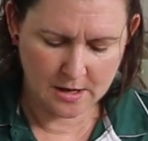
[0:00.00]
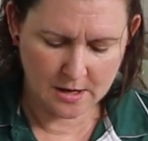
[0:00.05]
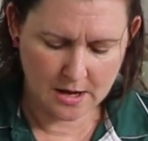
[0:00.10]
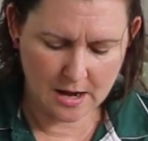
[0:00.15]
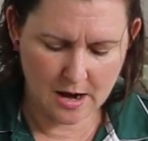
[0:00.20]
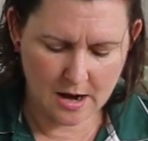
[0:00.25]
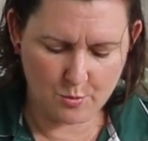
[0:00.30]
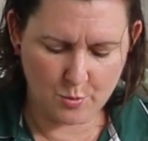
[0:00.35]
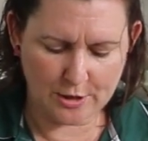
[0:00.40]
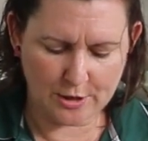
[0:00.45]

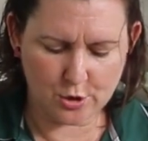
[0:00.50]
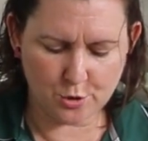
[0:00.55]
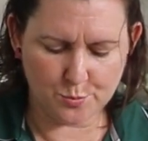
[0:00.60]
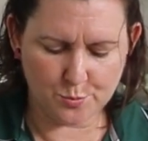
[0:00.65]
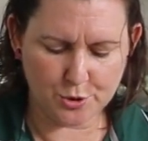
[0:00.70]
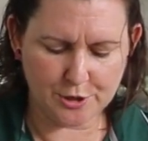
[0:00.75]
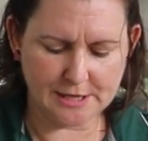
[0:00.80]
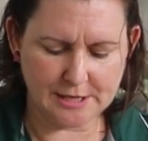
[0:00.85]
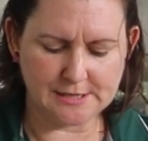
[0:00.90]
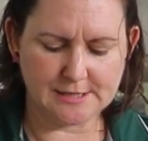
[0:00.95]
and we could
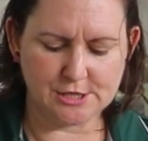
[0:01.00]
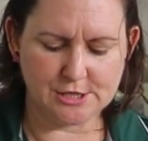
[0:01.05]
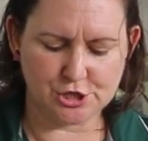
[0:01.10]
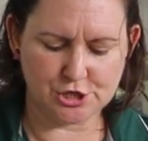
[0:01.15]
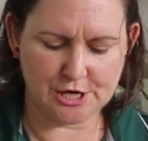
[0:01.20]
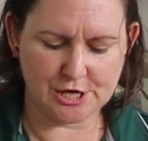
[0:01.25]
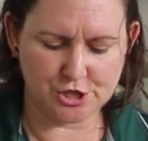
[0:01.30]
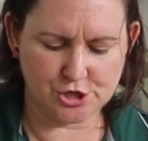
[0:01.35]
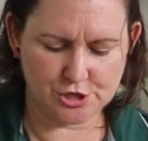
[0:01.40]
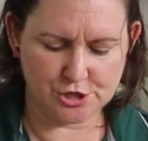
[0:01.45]
put in
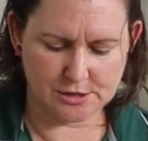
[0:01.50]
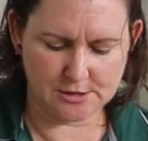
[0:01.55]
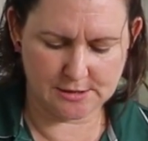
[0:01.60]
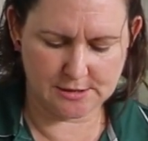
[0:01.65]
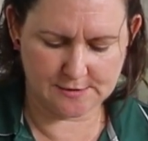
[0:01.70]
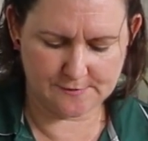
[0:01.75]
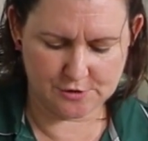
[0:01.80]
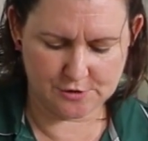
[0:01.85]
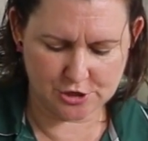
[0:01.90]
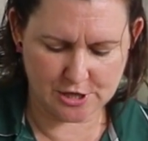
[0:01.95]

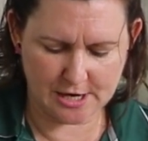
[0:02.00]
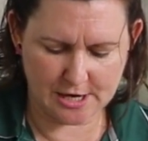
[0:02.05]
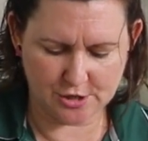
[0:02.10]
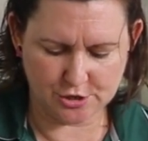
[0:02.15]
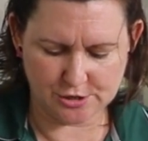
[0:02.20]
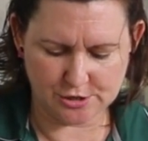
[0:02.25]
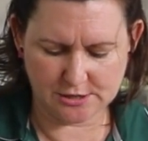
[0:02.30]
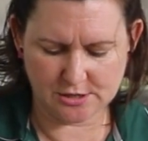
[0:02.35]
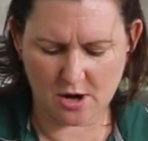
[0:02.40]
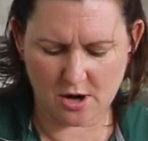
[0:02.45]
suggestions for
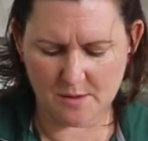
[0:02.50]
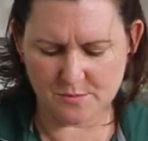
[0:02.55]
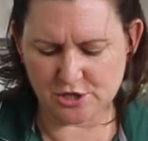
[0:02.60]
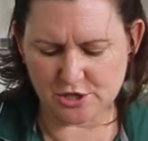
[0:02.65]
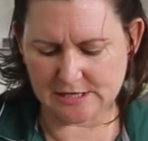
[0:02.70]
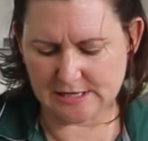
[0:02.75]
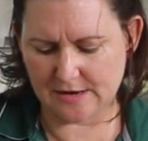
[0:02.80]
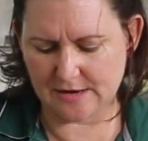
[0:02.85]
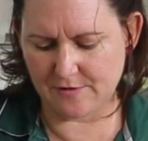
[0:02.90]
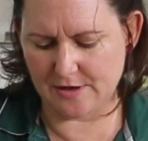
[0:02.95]
changes. So I'm
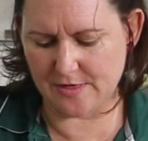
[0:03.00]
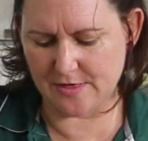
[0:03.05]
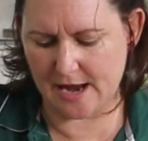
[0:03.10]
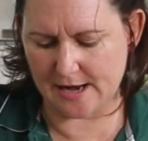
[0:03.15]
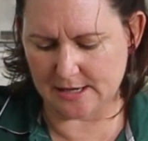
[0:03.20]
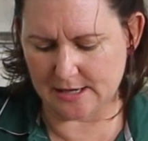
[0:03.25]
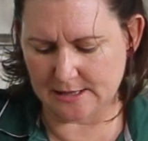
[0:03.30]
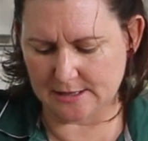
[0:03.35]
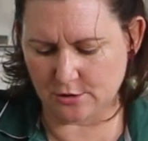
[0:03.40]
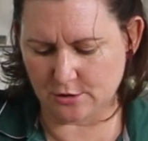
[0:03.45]
just giving
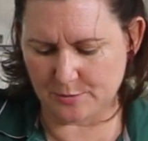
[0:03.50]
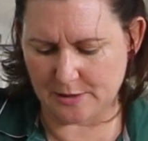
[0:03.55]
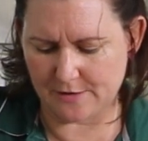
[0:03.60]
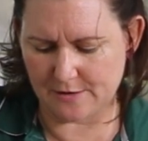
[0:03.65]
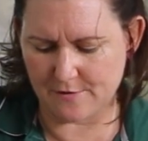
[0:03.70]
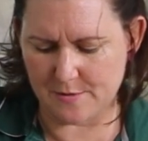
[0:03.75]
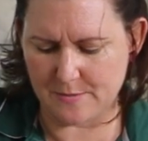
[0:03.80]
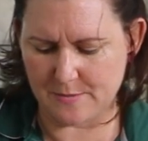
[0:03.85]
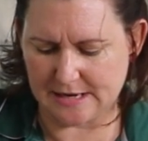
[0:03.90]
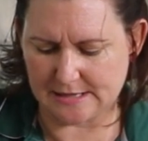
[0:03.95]
that a little bit
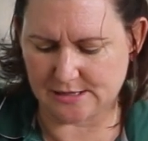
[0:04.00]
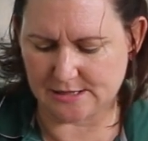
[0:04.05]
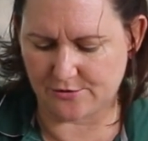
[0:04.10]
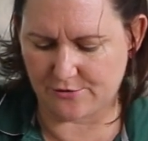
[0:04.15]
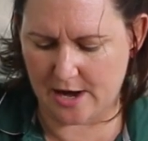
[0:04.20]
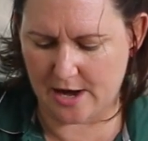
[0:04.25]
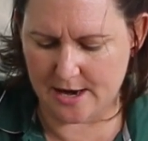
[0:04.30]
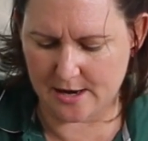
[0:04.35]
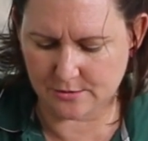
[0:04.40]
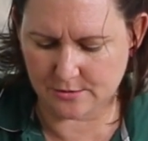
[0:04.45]
of a mix
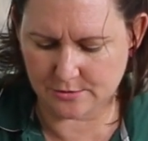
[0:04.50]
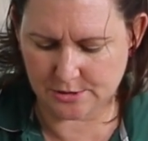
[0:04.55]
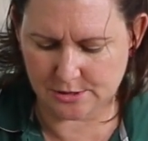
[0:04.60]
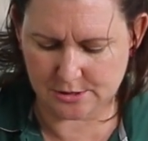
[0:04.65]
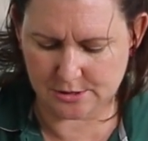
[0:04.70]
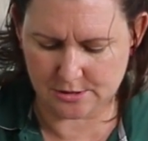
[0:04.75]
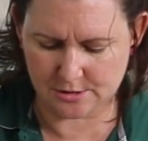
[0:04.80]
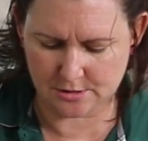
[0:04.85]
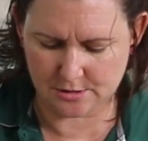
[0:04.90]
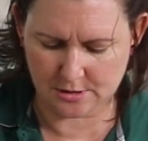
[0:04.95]
around
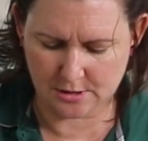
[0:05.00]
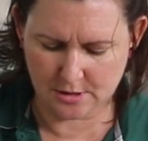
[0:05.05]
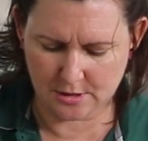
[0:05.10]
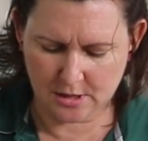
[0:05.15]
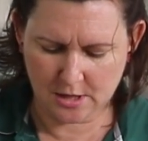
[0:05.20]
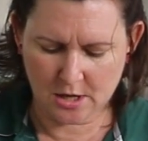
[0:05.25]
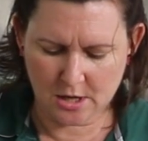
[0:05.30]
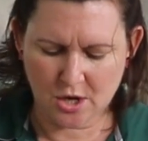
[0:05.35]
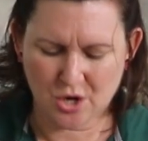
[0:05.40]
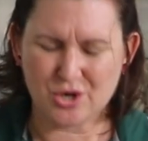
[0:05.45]

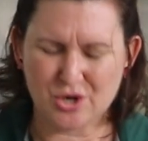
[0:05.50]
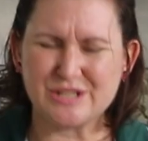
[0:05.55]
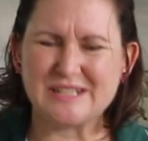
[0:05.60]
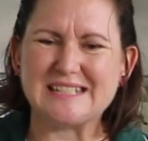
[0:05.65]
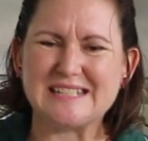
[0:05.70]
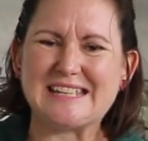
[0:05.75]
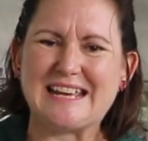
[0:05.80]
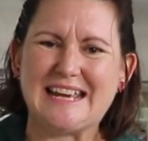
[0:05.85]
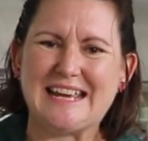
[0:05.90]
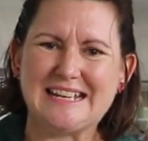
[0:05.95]
because
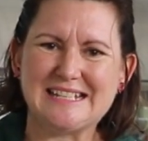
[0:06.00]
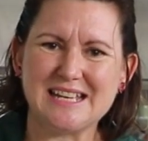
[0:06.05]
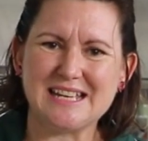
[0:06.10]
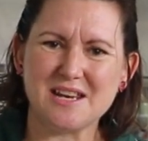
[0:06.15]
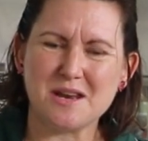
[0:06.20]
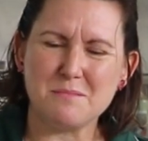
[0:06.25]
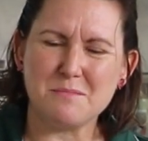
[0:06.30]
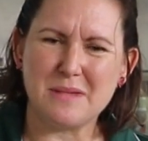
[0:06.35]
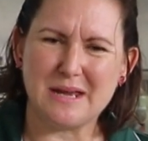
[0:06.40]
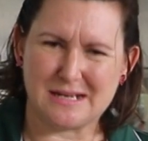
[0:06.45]
it's easier
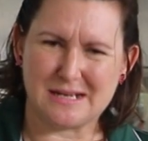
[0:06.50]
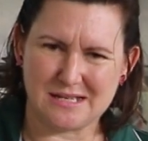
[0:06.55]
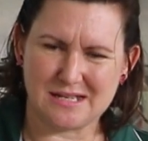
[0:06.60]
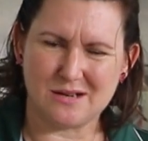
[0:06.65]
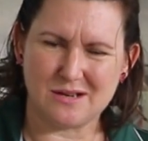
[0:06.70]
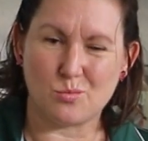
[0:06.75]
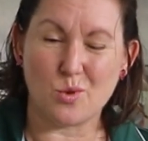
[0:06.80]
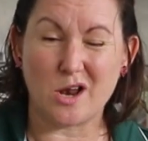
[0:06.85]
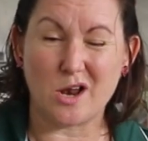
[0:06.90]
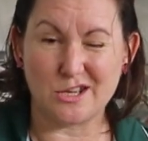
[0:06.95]
to mix
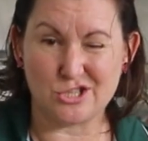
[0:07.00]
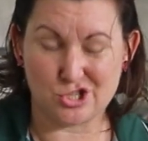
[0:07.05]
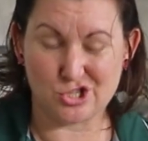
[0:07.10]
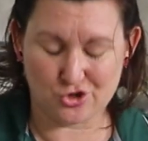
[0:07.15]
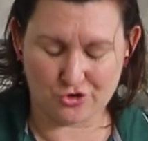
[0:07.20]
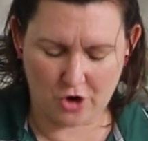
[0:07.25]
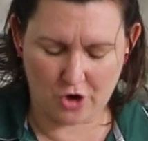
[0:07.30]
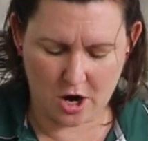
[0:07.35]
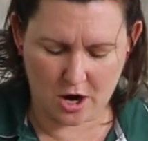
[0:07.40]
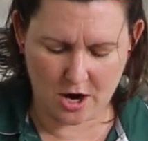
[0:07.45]
it while it's
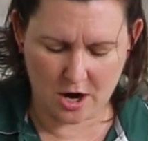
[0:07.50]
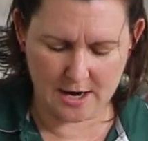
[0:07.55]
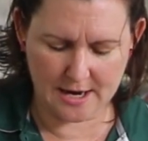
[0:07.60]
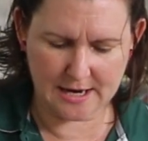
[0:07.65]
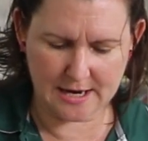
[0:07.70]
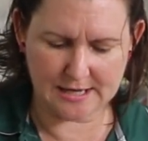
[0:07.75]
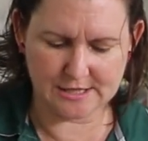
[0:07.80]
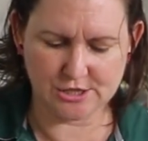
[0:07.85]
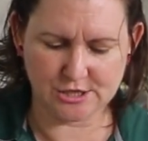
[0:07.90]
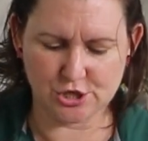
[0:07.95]
dry.
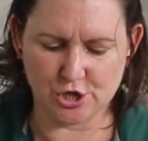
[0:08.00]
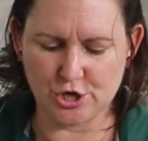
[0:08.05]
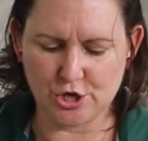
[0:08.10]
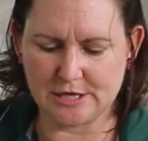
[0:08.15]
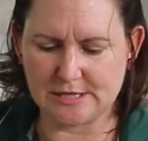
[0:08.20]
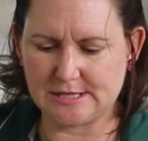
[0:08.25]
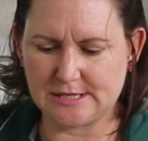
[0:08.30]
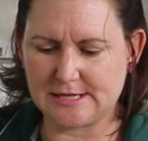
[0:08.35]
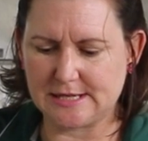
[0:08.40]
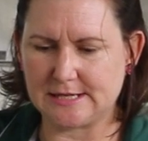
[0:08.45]
As soon
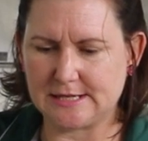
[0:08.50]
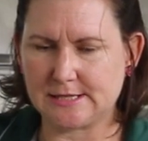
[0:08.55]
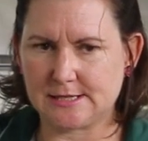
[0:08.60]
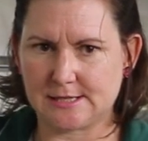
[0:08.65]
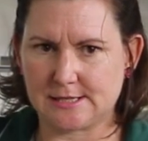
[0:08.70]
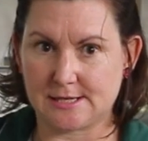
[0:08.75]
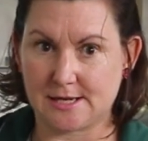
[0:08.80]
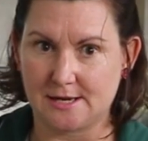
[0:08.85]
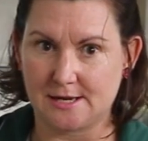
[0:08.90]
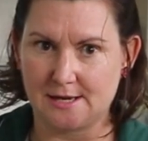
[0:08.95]
as
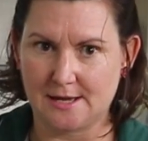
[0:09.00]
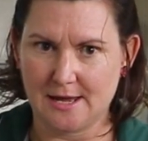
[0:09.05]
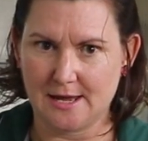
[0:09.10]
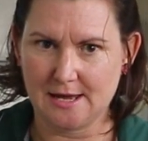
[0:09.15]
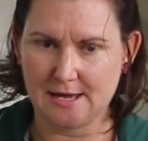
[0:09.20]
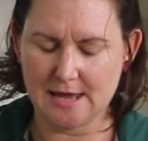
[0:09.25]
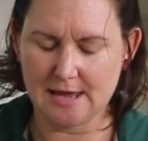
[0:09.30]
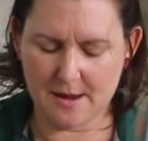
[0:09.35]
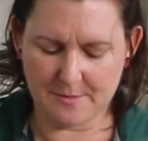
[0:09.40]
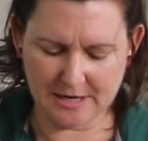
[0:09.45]
this
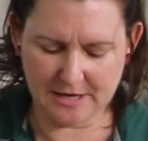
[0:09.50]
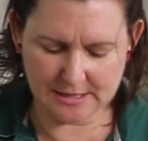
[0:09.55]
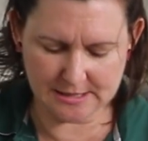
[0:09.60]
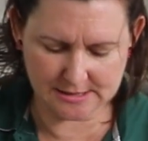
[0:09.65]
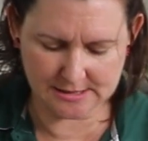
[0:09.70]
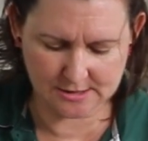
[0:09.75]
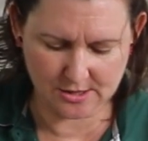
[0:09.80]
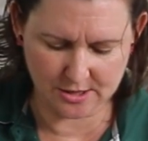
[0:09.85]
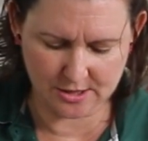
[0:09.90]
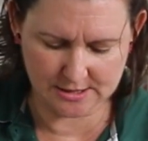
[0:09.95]

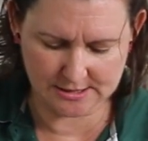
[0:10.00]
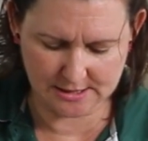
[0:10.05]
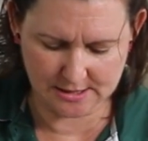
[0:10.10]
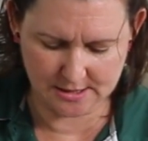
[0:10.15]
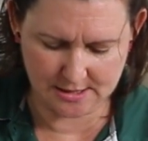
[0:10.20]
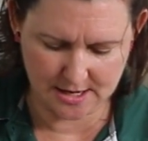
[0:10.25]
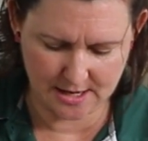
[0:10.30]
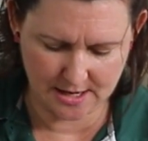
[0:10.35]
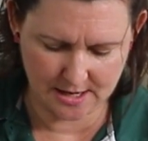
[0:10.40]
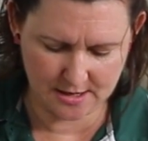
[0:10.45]
yumminess goes in
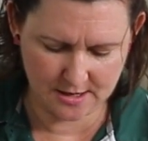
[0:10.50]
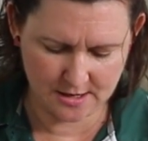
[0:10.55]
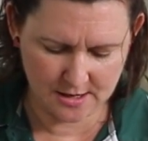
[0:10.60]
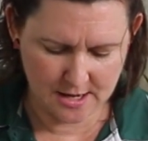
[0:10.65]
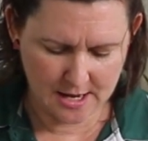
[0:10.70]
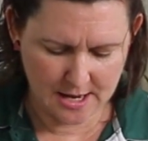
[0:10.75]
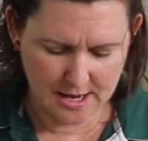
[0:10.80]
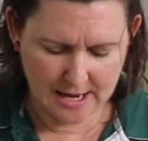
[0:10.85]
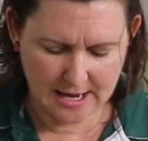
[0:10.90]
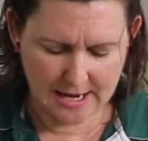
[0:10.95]
there,
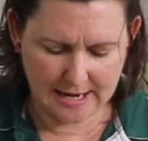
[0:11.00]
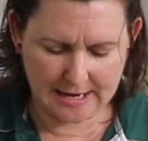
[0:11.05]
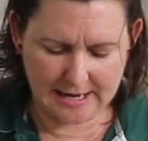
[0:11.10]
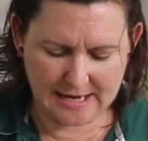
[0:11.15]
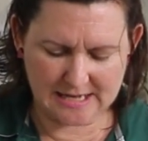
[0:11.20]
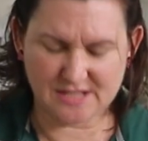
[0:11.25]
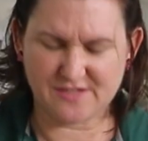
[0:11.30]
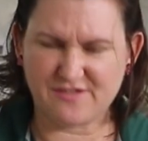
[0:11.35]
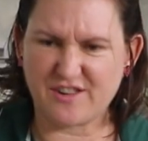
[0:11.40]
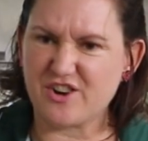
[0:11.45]
it
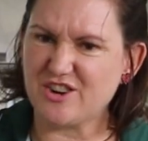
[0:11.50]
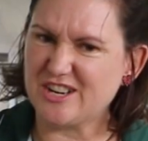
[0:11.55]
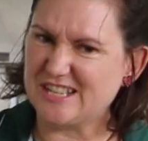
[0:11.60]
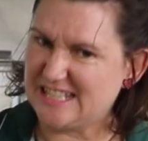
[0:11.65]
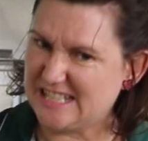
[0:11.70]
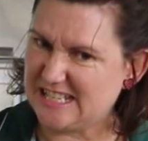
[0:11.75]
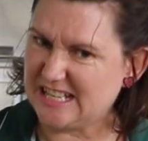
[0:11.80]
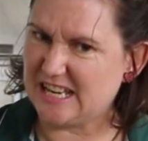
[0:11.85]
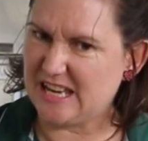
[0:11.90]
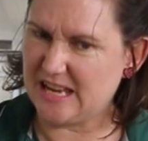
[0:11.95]
gets very
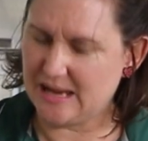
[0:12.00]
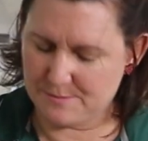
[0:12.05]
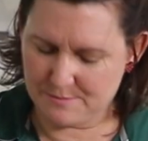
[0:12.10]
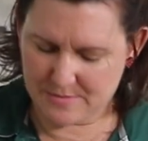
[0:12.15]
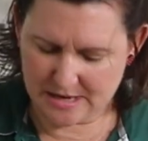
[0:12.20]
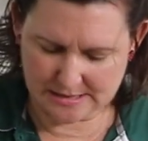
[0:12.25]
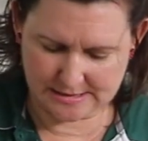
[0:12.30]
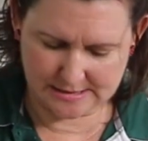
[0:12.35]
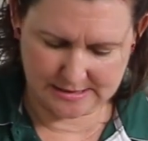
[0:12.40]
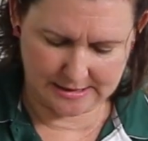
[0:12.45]
sticky and
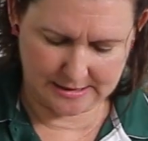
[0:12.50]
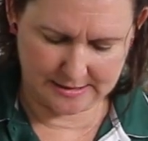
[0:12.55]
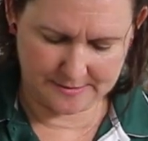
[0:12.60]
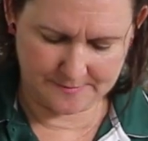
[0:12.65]
messy.